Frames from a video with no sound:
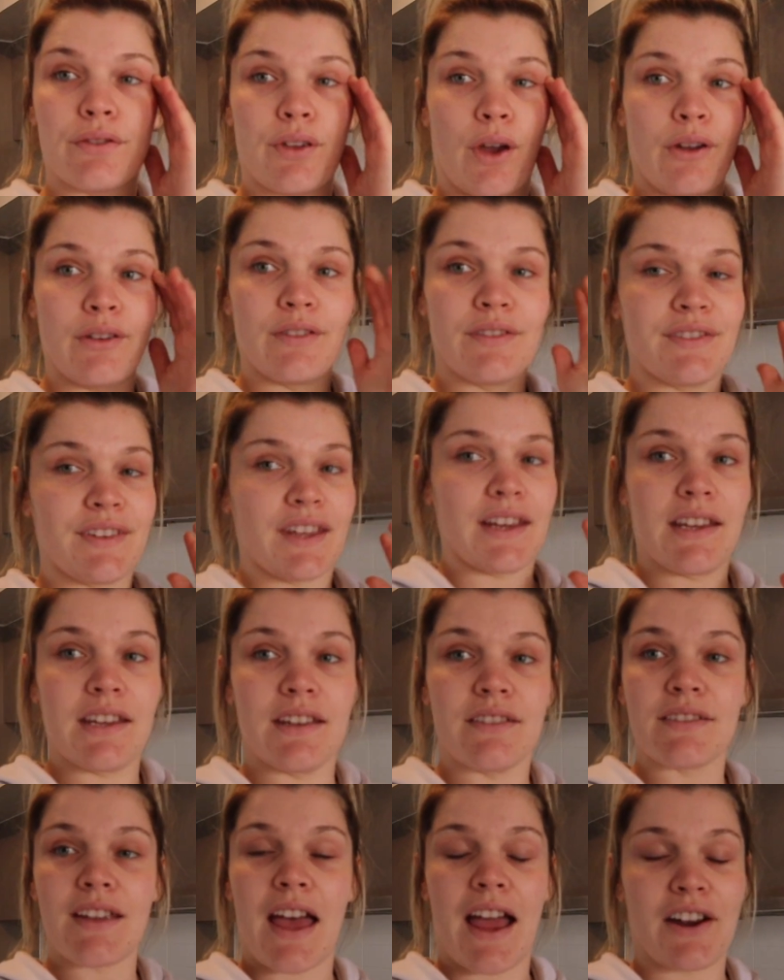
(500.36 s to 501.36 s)
So Zeke
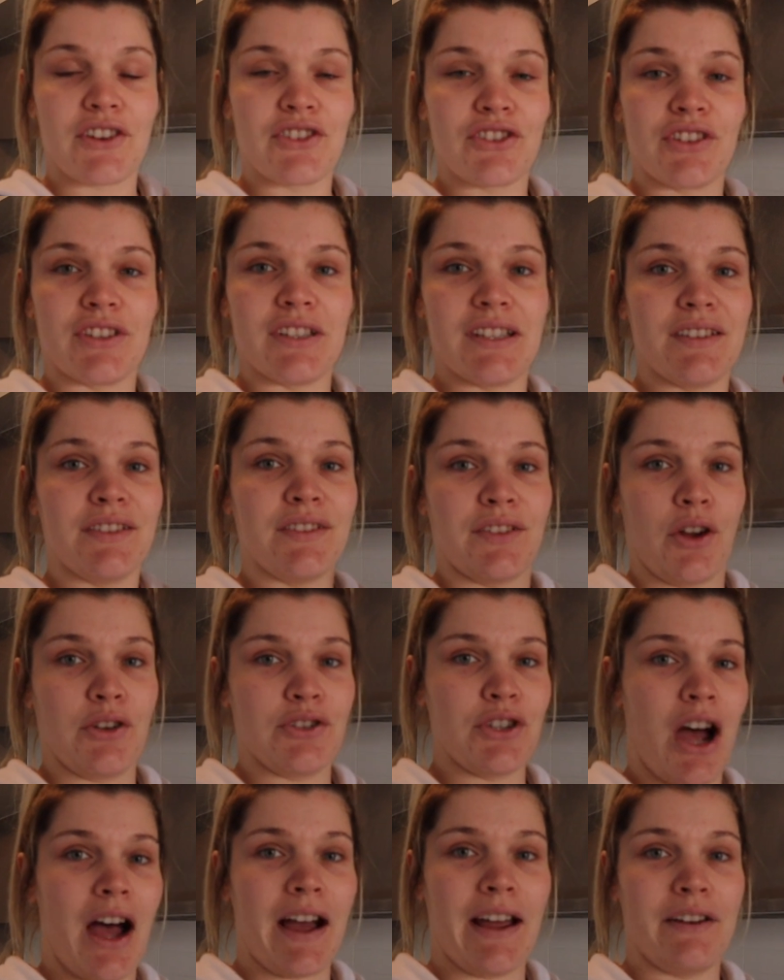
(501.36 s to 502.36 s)
is actually so
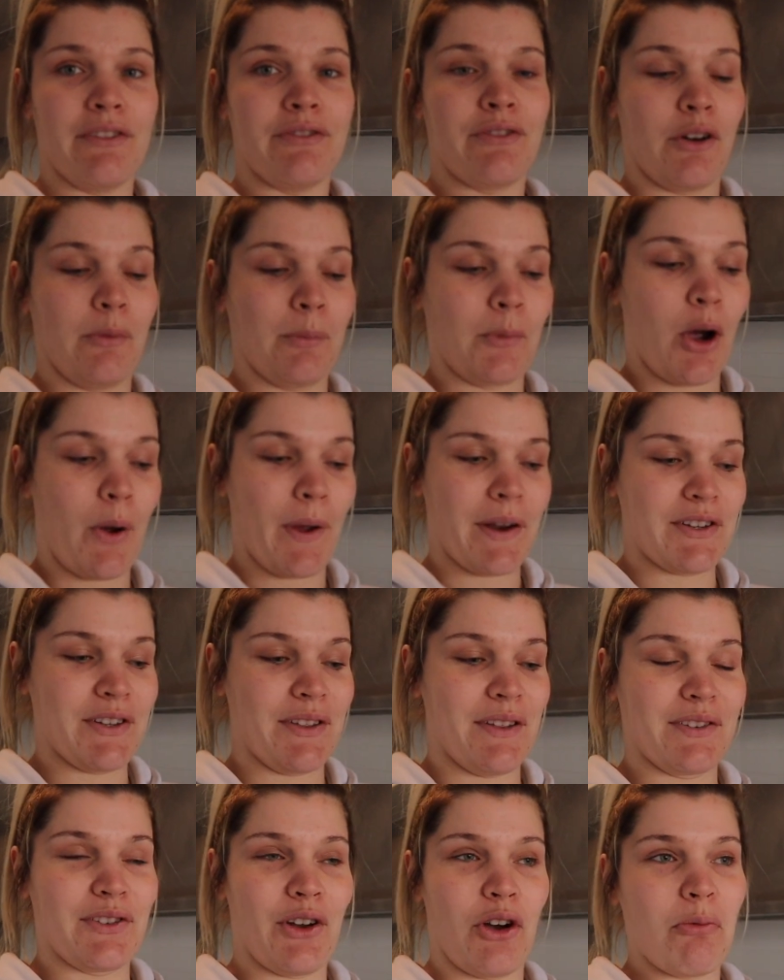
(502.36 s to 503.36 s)
tired from going to
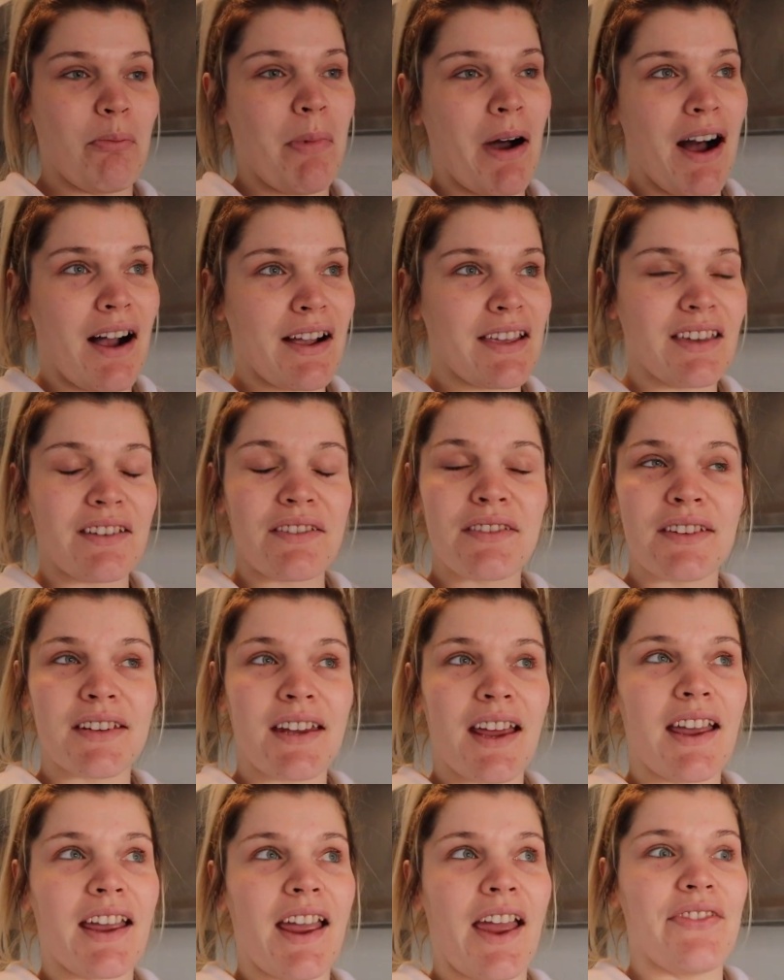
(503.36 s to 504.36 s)
the dog park
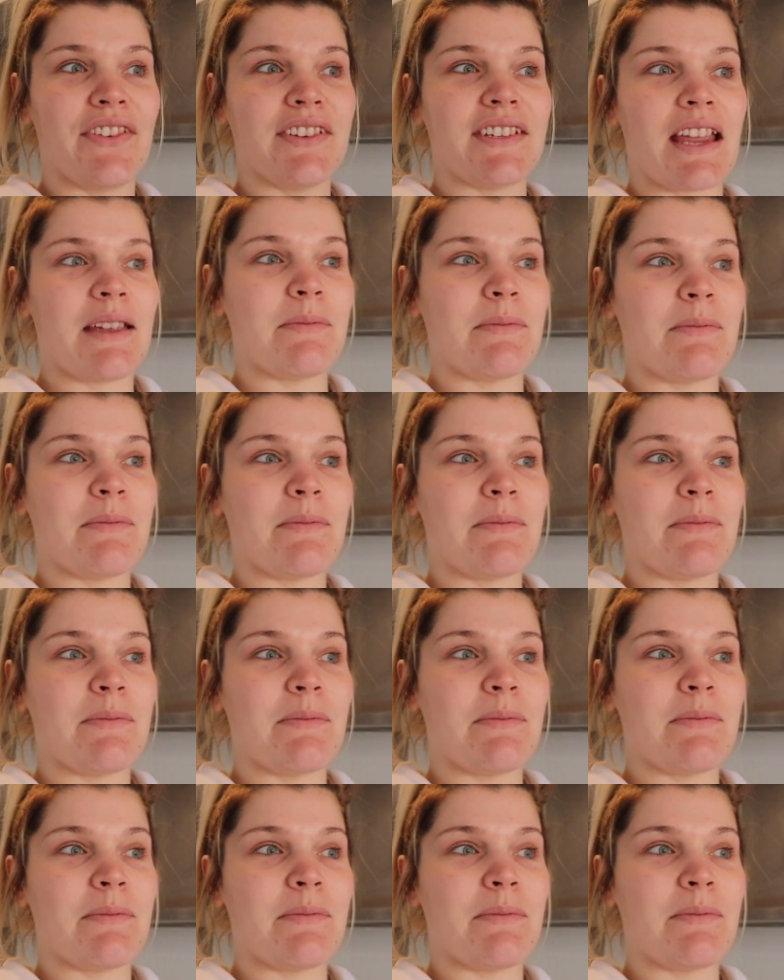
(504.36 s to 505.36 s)
yesterday and the day
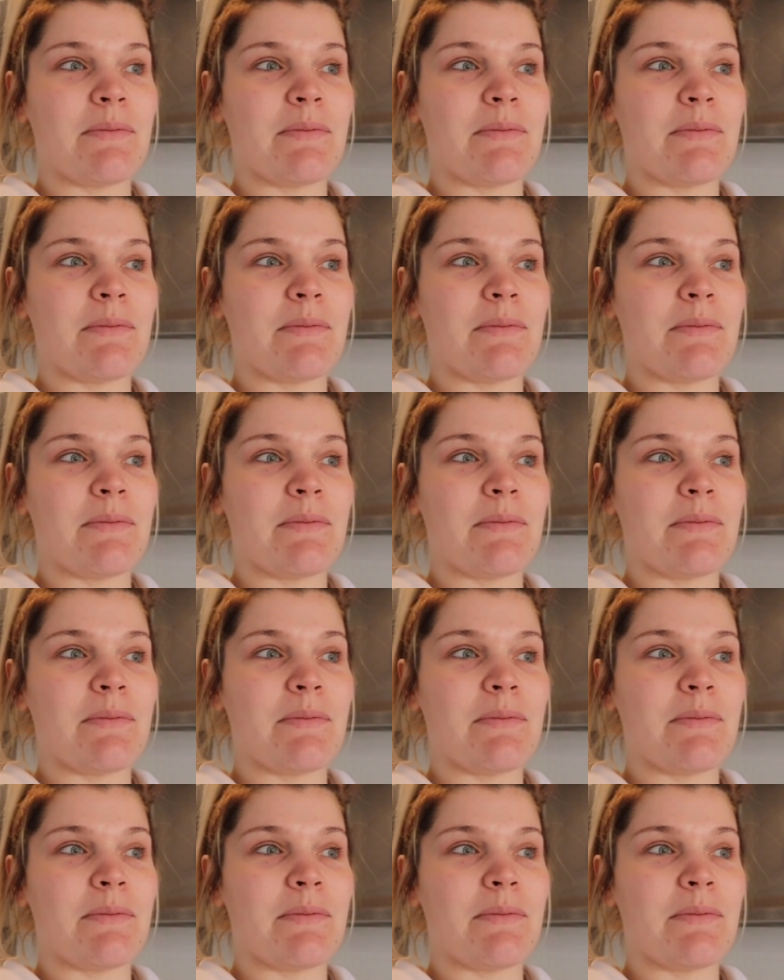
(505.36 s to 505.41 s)
before.